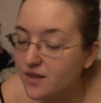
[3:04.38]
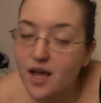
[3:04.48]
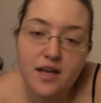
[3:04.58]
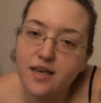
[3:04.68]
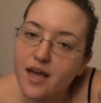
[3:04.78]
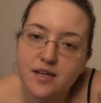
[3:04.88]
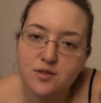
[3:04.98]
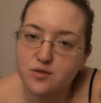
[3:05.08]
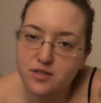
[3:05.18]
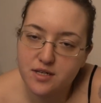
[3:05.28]
I can't
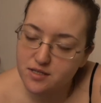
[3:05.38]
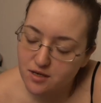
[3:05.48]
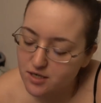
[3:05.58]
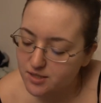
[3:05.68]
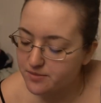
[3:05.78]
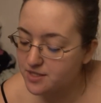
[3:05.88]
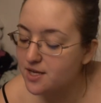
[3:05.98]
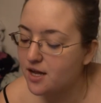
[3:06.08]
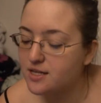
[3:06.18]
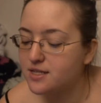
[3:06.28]
do it as awesome as
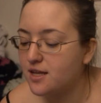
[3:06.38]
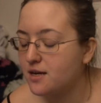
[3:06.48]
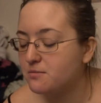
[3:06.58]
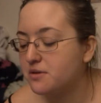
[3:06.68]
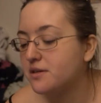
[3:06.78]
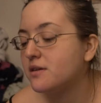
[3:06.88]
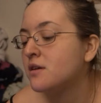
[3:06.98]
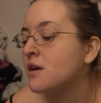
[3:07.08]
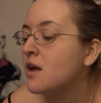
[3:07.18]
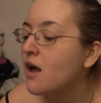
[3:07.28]
Azilan, but
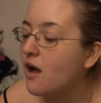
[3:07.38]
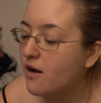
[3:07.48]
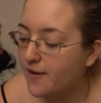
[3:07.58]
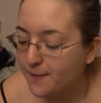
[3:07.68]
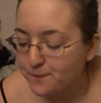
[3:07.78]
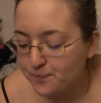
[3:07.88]
okay.